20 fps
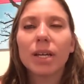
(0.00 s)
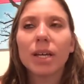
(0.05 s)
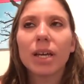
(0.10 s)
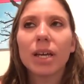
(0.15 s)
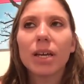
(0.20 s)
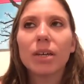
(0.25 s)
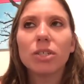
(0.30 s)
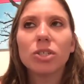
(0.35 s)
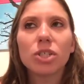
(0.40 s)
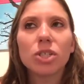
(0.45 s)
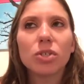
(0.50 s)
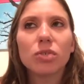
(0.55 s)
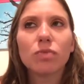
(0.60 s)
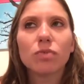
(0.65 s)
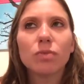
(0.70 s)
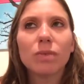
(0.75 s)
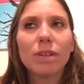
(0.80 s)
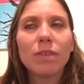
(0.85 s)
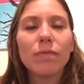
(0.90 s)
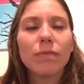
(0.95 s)
It just
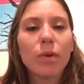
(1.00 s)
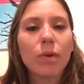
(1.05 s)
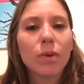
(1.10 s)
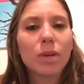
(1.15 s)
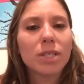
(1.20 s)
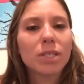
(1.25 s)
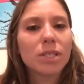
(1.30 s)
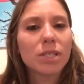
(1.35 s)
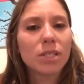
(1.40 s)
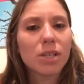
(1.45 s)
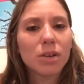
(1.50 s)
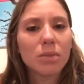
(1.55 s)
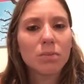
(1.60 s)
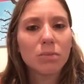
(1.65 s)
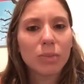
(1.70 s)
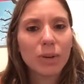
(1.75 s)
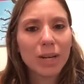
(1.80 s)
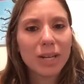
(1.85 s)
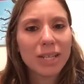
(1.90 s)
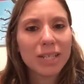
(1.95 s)
refocuses our
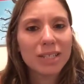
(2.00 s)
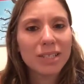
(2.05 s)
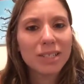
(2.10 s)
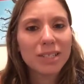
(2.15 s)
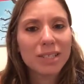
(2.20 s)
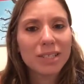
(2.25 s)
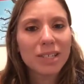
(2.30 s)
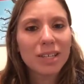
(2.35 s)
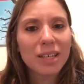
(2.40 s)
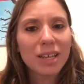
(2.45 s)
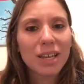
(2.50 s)
brains